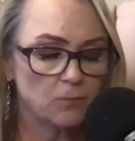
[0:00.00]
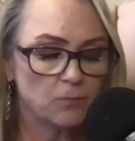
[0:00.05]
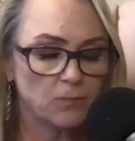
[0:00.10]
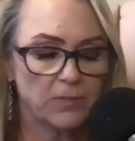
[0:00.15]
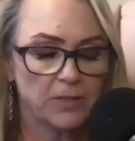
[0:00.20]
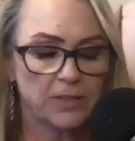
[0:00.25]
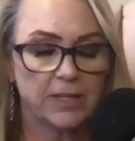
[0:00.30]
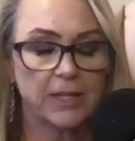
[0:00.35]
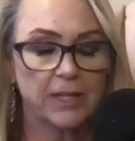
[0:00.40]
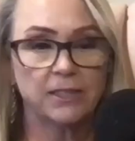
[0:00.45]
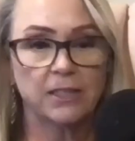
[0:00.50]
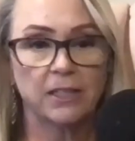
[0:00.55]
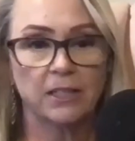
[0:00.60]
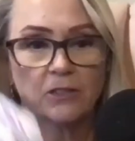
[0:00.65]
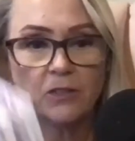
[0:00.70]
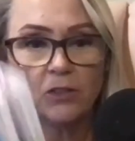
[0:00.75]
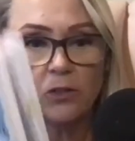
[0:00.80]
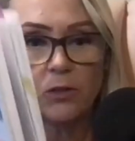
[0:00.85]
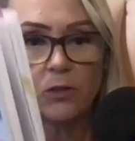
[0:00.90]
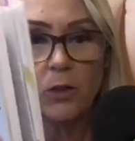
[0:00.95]
yes, as
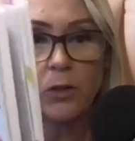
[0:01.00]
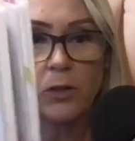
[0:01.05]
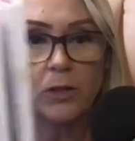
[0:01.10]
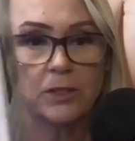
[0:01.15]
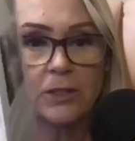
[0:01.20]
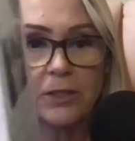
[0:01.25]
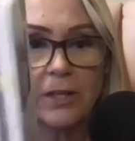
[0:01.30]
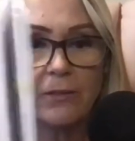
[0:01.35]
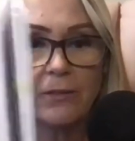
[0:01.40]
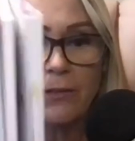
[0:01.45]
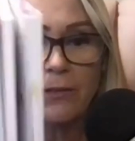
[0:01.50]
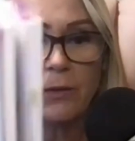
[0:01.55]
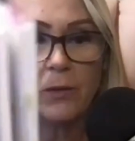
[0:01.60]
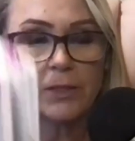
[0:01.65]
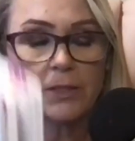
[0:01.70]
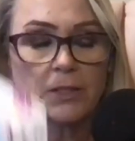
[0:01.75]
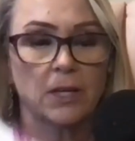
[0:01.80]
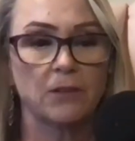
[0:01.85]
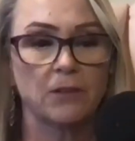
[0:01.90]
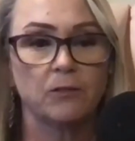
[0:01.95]
you notice, I've always
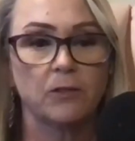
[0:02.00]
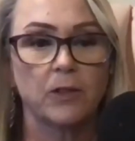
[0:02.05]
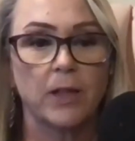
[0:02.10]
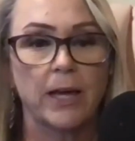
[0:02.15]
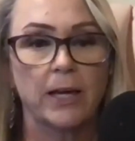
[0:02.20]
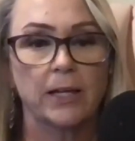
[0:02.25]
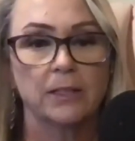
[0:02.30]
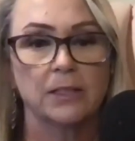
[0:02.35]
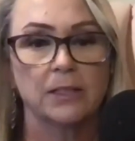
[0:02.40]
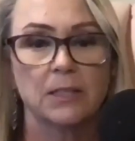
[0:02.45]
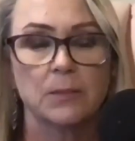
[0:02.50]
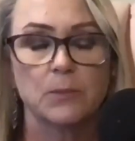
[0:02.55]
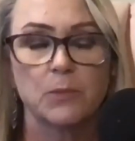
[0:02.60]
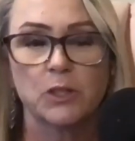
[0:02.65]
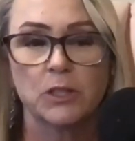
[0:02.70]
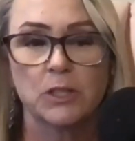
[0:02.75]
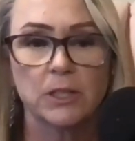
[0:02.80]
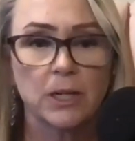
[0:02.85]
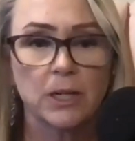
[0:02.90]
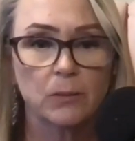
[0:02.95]
got flags in the books
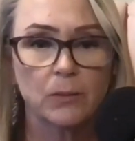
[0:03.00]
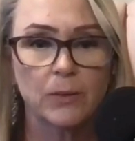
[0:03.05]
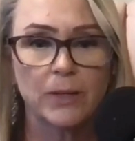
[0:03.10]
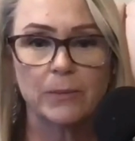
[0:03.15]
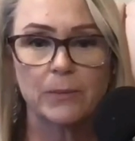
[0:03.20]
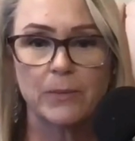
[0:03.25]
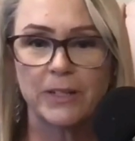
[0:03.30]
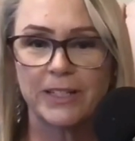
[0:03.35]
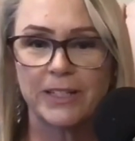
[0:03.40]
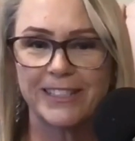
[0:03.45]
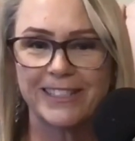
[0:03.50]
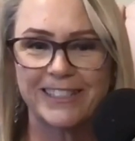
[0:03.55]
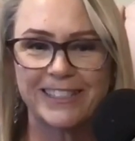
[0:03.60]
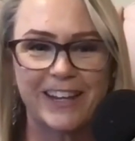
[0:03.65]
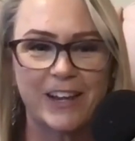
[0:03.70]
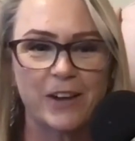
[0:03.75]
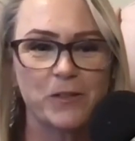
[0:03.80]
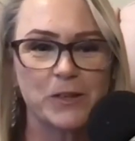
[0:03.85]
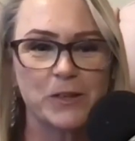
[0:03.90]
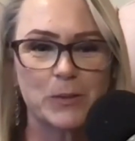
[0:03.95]
that I read because I
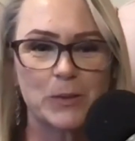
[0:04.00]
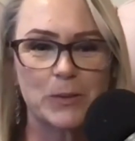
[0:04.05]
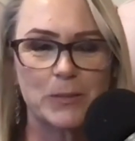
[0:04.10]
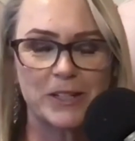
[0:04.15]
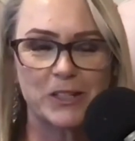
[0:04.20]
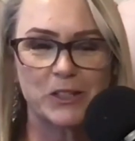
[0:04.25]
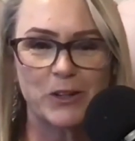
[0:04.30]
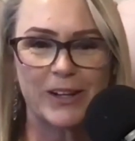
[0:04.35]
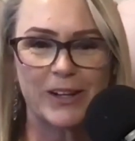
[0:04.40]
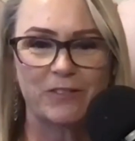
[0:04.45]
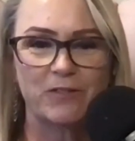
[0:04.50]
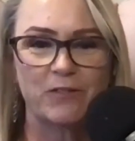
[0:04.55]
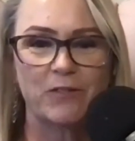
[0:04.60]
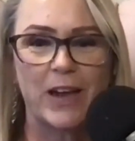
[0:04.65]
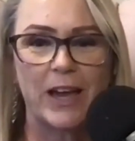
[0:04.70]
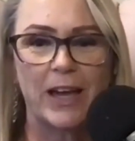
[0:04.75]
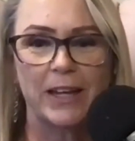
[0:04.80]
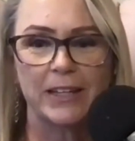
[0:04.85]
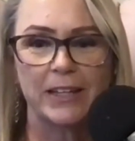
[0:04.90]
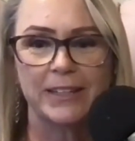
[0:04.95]
always want to make sure I can
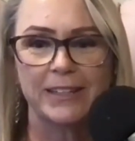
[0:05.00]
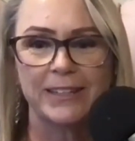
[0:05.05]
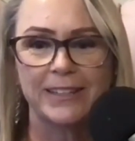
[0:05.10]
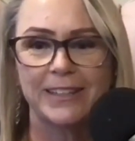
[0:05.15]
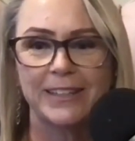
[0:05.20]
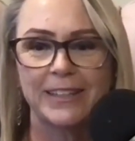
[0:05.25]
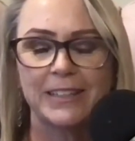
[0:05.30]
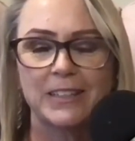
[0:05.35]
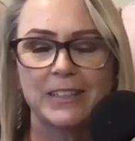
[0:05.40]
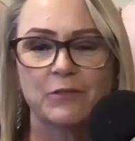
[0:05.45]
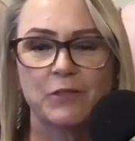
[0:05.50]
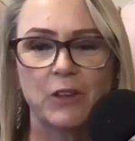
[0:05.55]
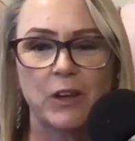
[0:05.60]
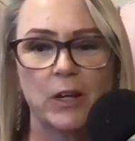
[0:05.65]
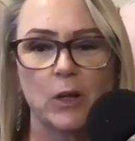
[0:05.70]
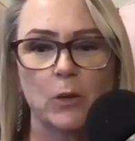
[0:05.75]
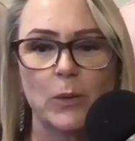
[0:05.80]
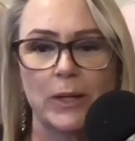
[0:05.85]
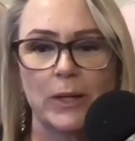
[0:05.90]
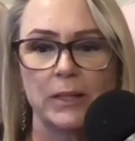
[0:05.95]
find very
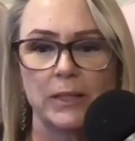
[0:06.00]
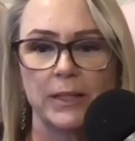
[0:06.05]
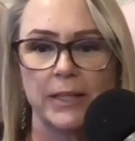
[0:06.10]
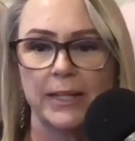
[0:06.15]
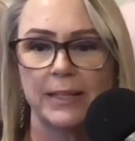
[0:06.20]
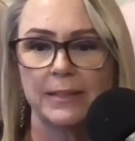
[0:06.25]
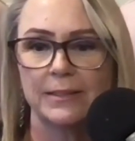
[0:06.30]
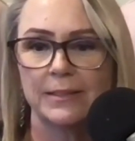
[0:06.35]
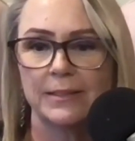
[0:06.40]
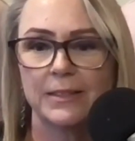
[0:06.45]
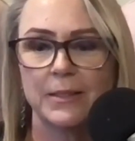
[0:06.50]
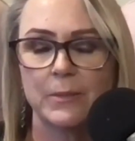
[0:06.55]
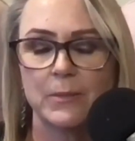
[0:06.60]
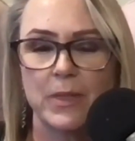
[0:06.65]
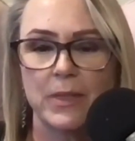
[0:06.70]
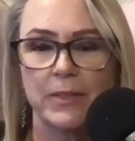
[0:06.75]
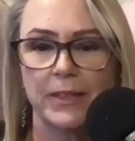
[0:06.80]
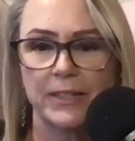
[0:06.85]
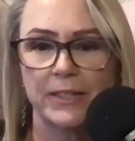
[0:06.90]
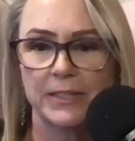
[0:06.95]
quickly some of the
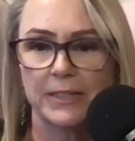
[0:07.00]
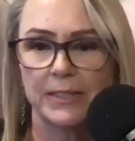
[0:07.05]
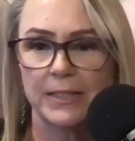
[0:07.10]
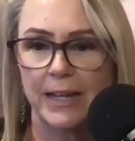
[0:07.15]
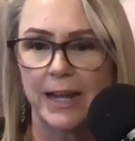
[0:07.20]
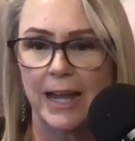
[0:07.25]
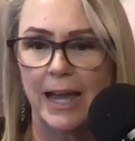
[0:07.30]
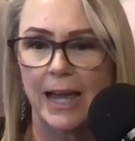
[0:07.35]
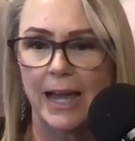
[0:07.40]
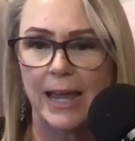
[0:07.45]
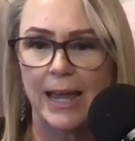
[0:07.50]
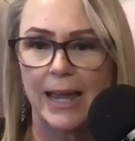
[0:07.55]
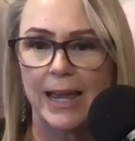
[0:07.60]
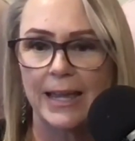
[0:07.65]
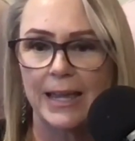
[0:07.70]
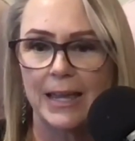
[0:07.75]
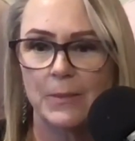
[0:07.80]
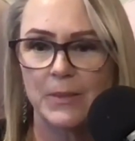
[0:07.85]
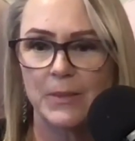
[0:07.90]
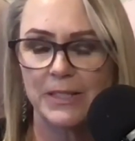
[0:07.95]
things that I
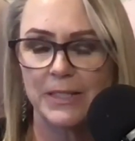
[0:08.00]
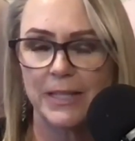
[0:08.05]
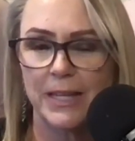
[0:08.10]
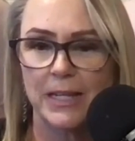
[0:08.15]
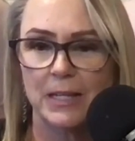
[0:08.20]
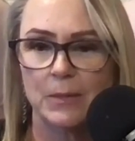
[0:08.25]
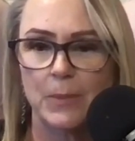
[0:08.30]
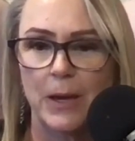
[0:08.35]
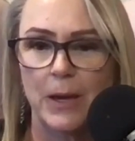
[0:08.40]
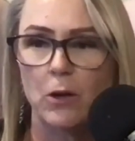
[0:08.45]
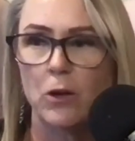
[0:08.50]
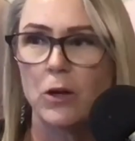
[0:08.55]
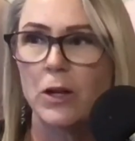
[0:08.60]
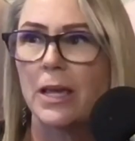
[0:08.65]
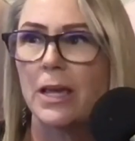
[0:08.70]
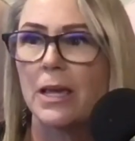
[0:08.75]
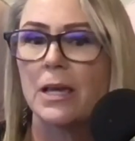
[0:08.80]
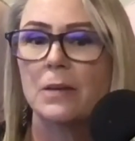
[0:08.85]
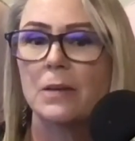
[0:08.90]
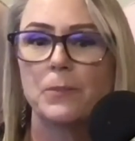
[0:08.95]
am excited about.
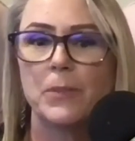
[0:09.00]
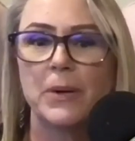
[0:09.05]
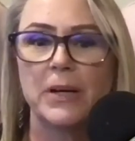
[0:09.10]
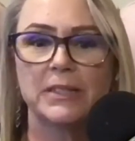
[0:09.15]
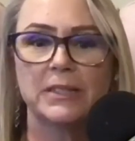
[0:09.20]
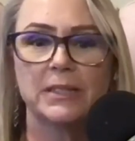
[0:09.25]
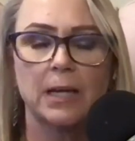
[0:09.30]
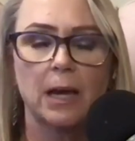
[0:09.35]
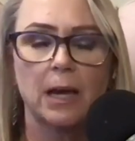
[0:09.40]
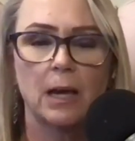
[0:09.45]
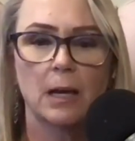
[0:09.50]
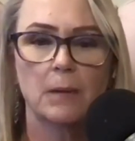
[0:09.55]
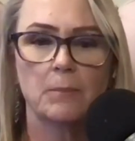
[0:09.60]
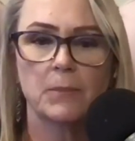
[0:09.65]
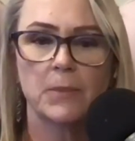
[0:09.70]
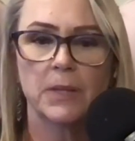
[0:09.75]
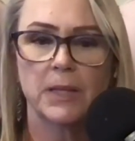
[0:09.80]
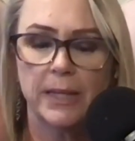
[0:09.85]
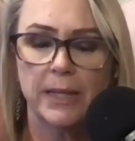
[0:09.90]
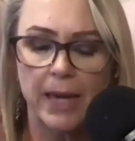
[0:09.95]
But
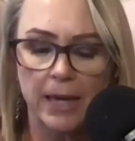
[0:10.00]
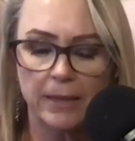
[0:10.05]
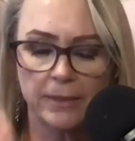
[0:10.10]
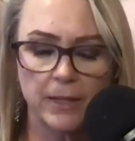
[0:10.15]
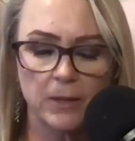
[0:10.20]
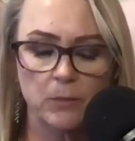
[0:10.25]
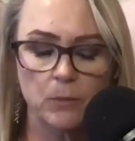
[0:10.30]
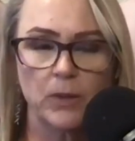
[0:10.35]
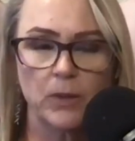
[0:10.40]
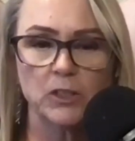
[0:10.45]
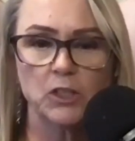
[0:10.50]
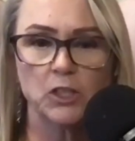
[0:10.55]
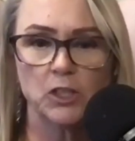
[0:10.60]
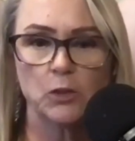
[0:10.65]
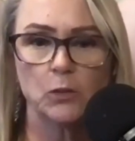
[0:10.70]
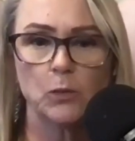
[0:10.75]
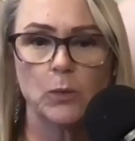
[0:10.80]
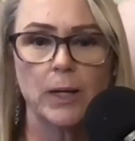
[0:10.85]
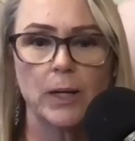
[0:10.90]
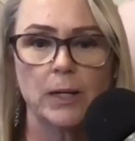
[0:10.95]
Cathy, why don't
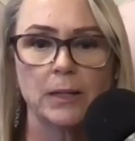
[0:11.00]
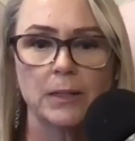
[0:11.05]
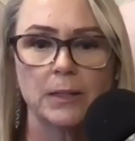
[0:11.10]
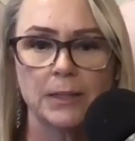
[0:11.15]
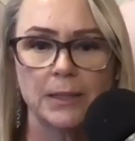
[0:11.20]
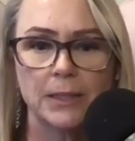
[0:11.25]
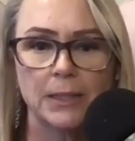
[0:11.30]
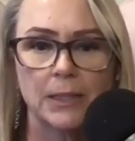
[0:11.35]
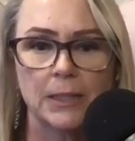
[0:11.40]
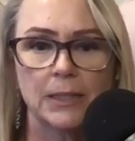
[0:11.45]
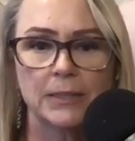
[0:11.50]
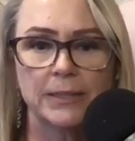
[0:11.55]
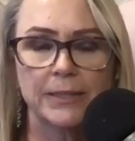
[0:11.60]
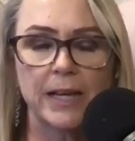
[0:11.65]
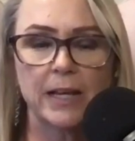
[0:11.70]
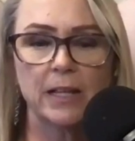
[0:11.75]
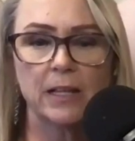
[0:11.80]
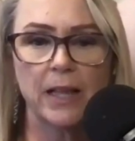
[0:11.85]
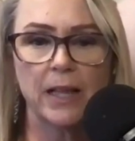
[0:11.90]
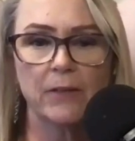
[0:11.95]
you
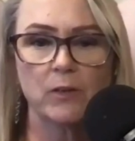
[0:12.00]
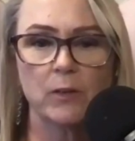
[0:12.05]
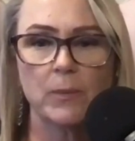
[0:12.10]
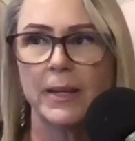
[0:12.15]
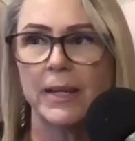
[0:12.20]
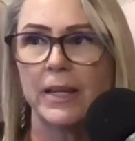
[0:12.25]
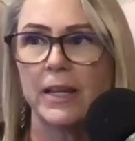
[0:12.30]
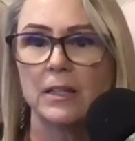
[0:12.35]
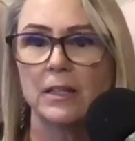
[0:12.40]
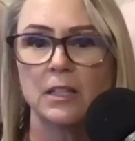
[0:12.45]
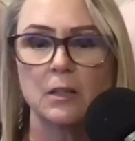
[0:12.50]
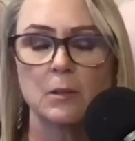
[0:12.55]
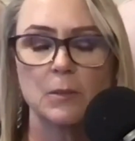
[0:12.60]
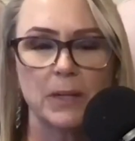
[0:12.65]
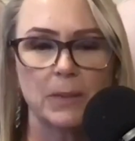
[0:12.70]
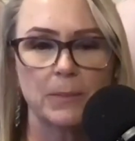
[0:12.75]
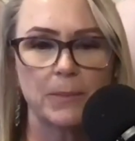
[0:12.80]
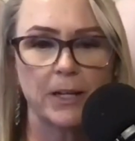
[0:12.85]
tell everybody a little bit about